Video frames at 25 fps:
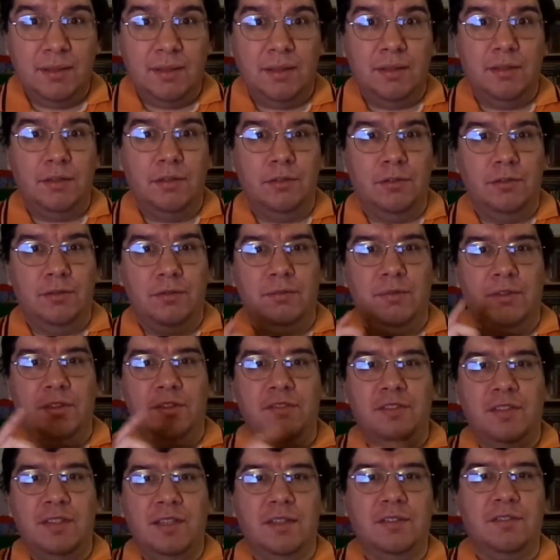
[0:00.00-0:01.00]
on their
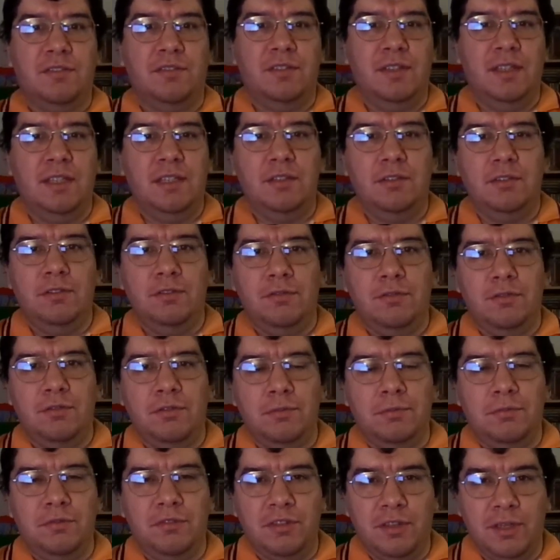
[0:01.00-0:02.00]
Disney XD
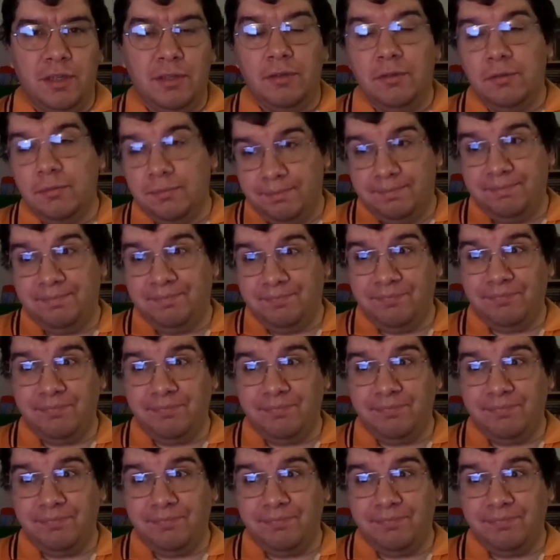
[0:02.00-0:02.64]
YouTube channel.